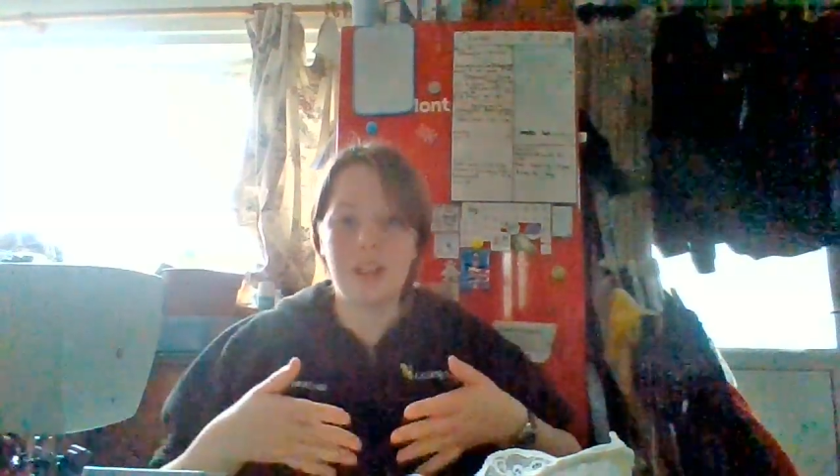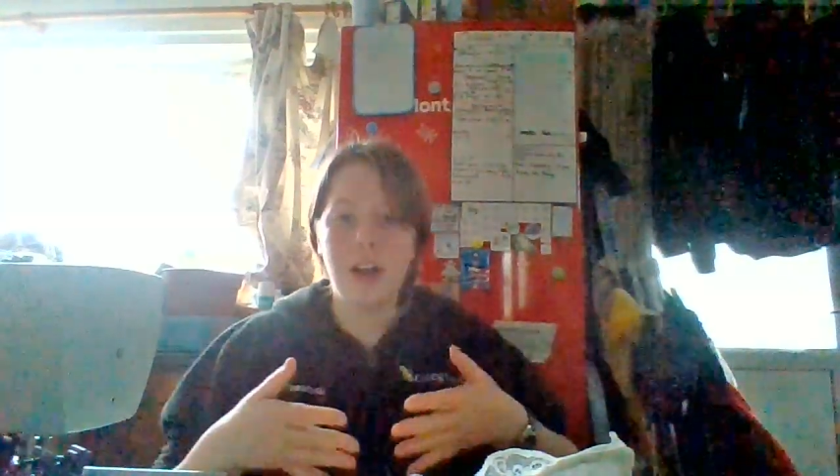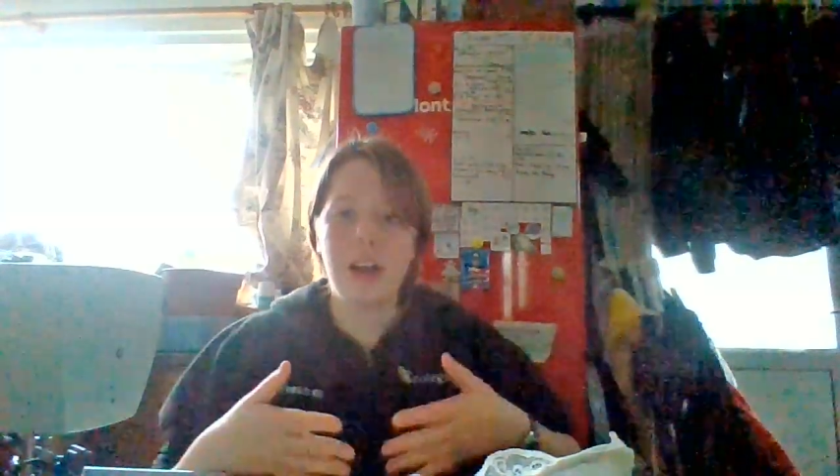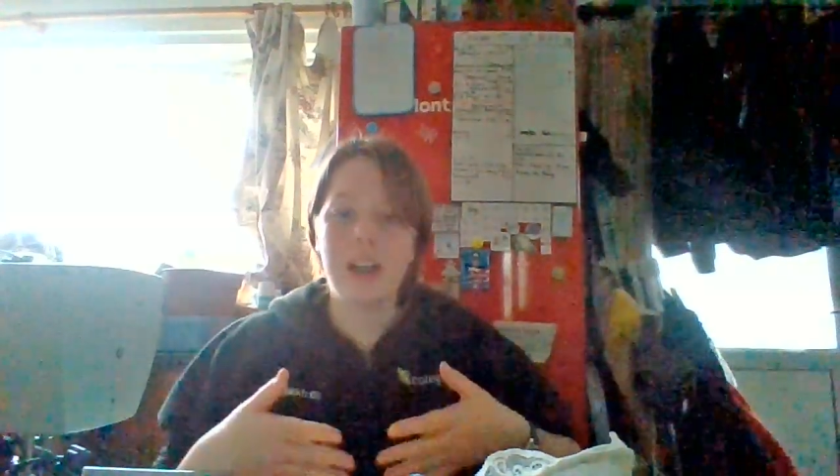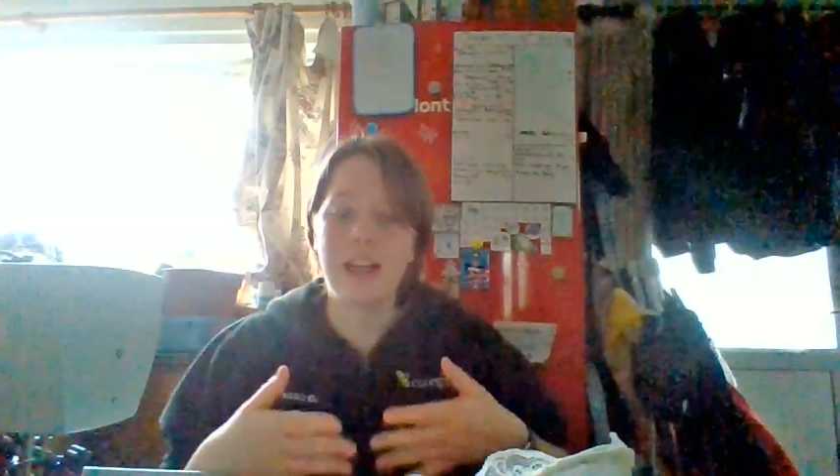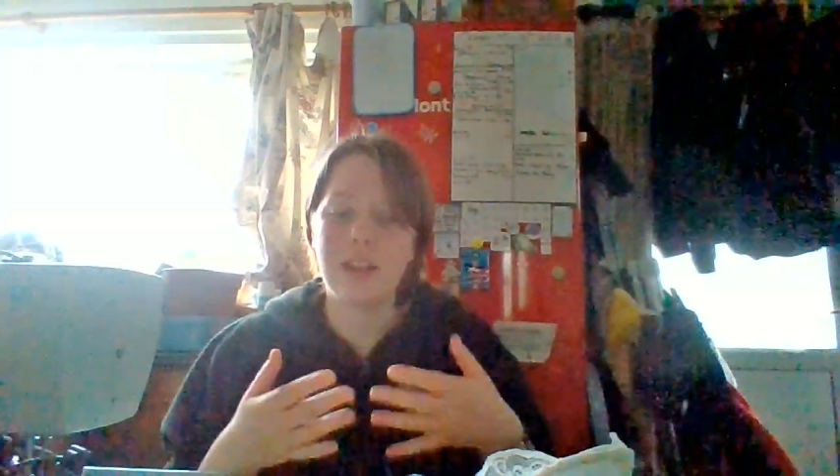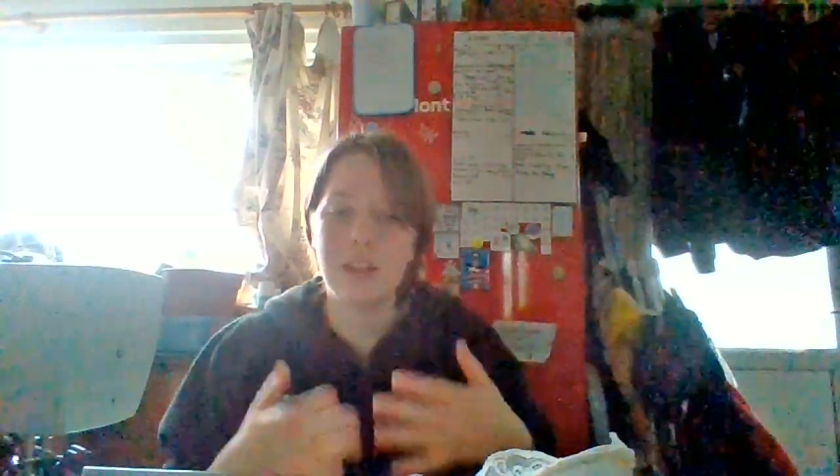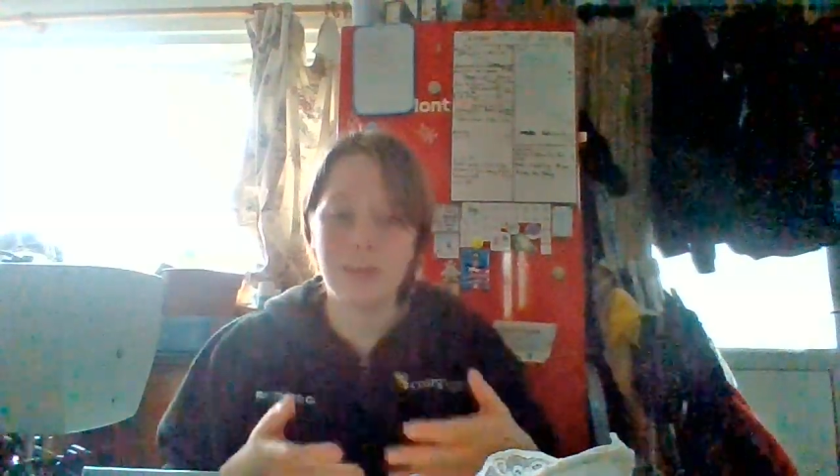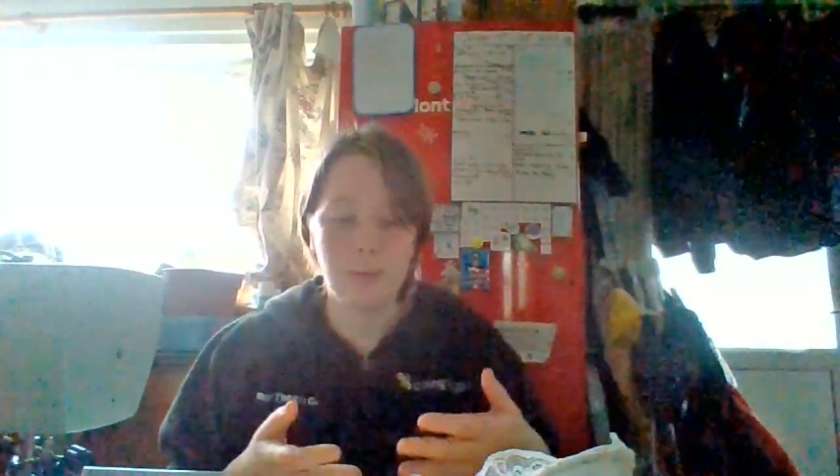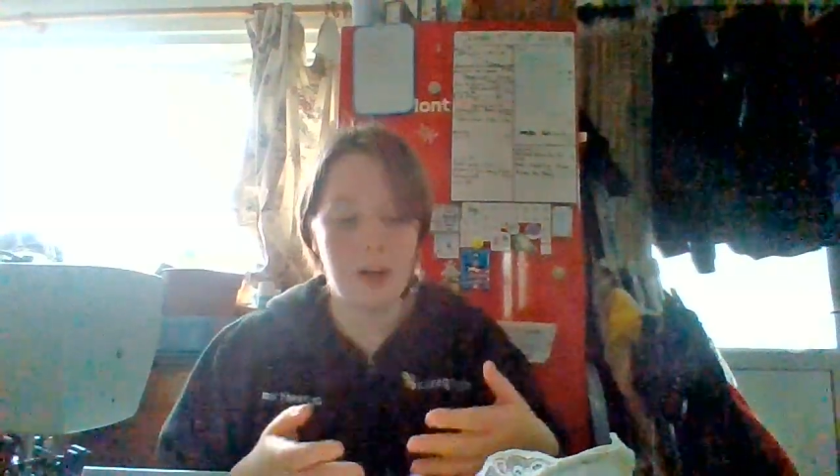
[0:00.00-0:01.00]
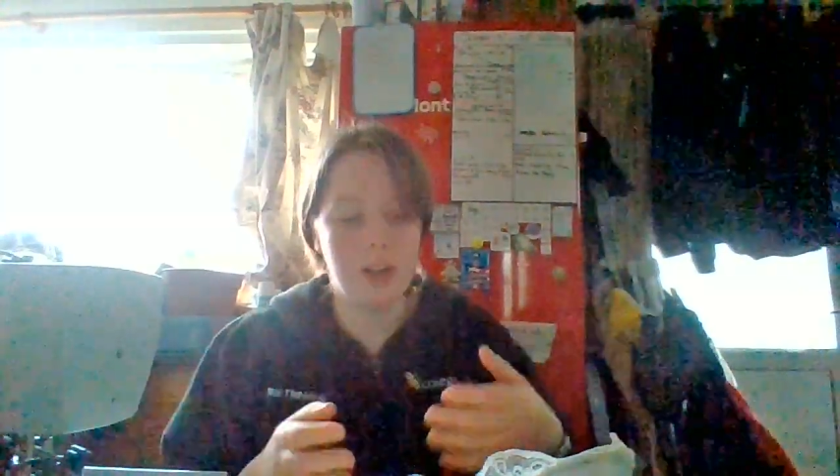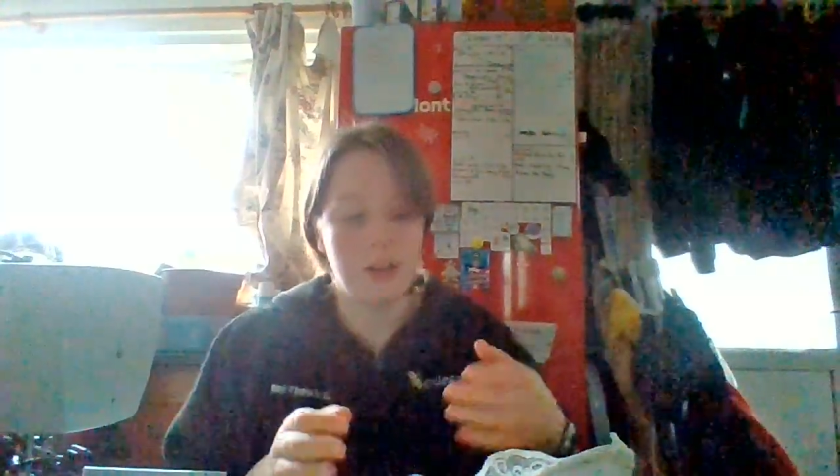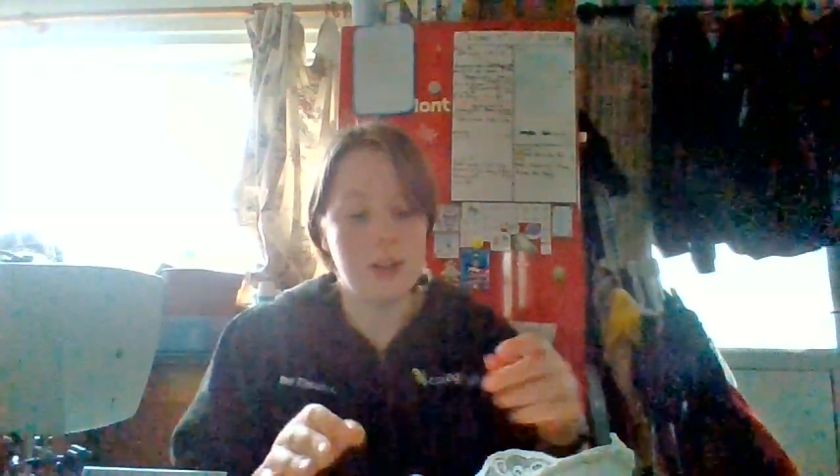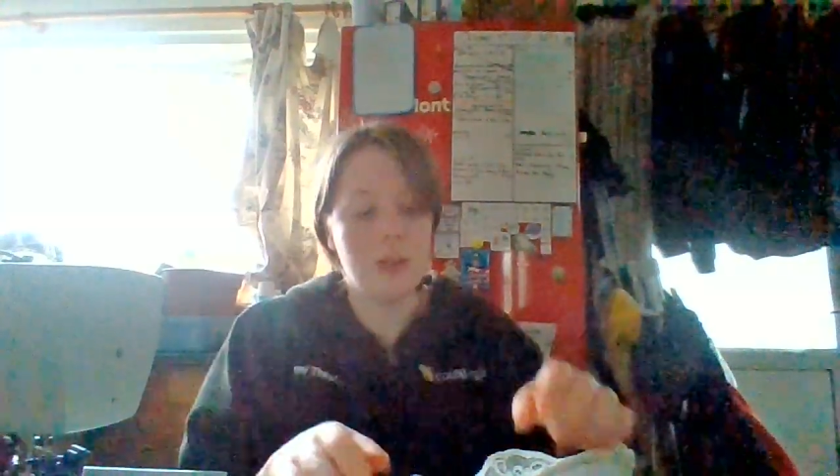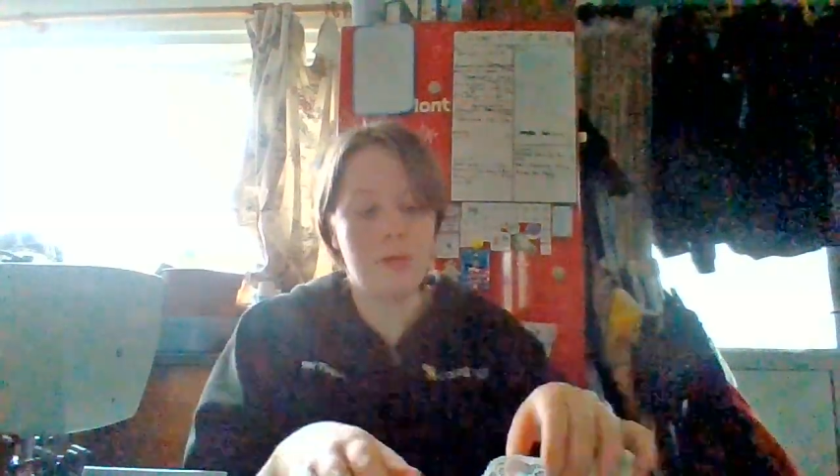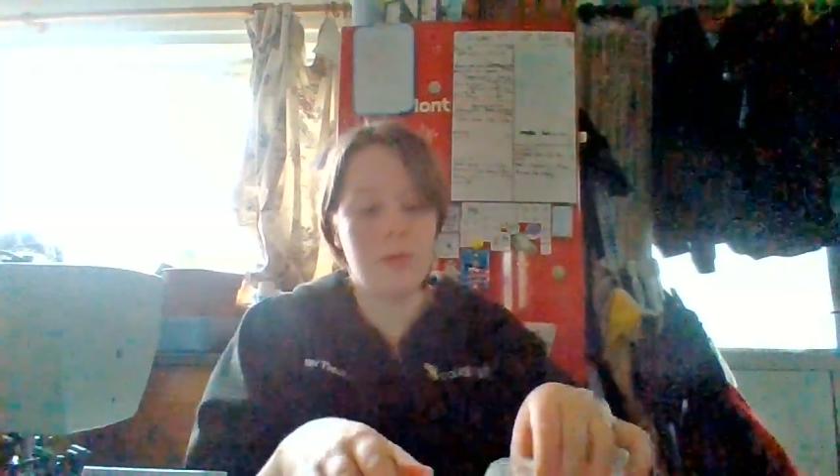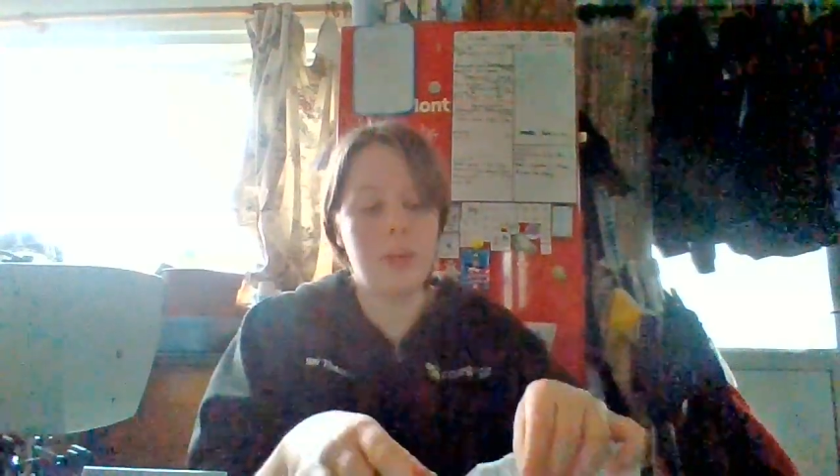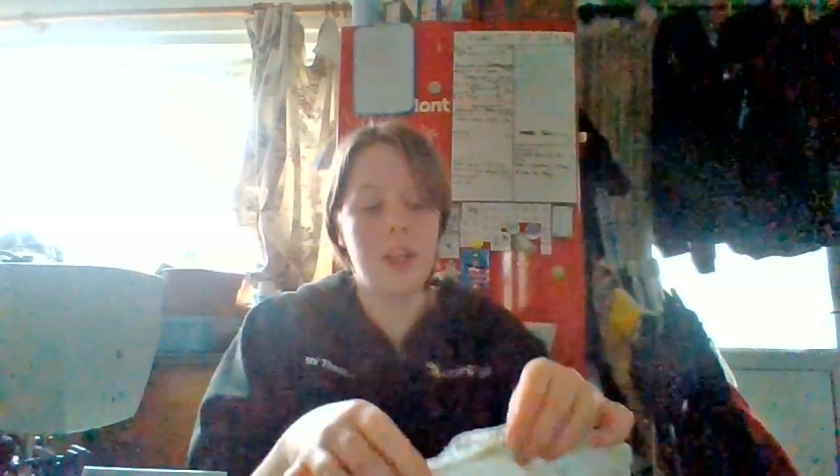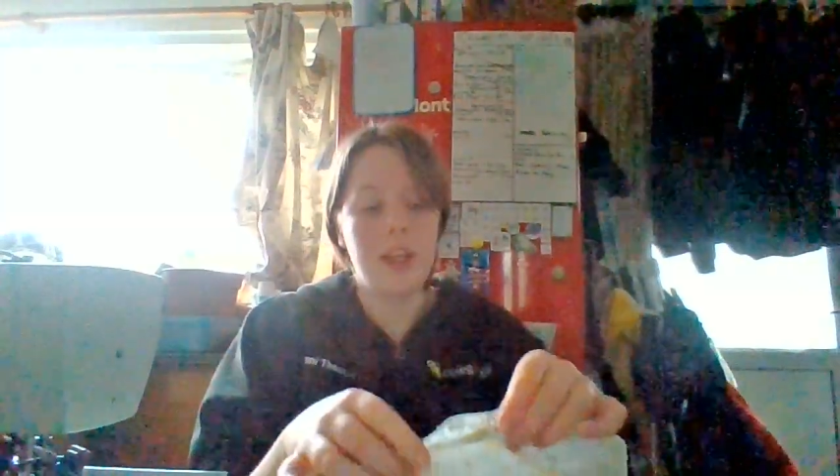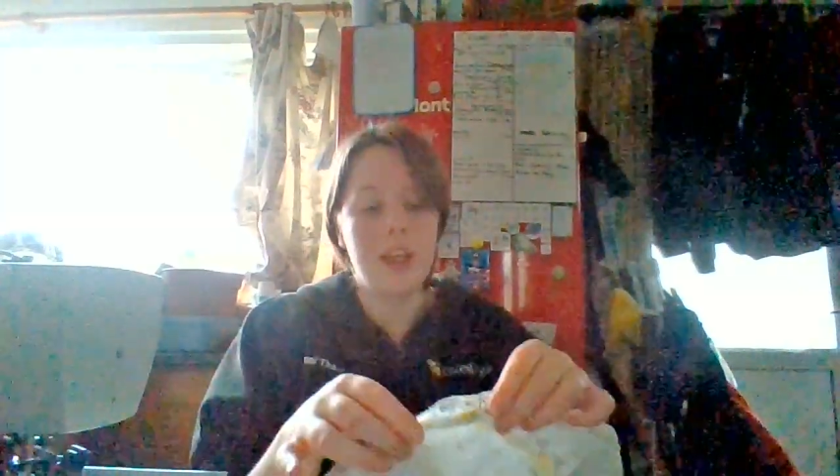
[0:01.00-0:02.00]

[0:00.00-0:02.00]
circle it gets smaller, so